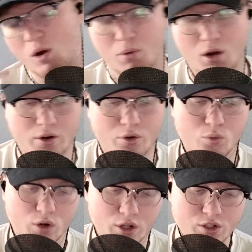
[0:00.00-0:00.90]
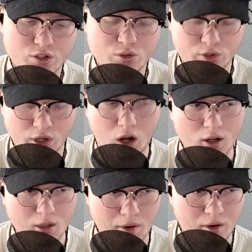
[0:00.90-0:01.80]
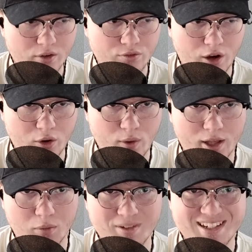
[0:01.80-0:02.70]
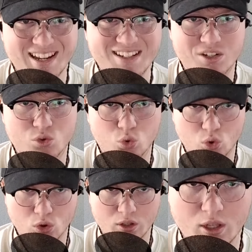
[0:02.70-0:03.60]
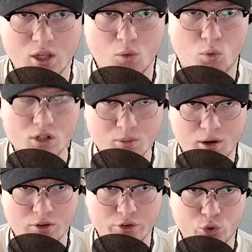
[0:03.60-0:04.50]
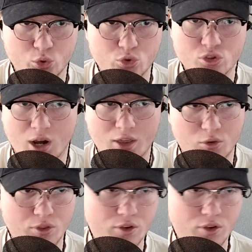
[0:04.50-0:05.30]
on was you were talking about Envato Element as a tool. What are some other tools, either within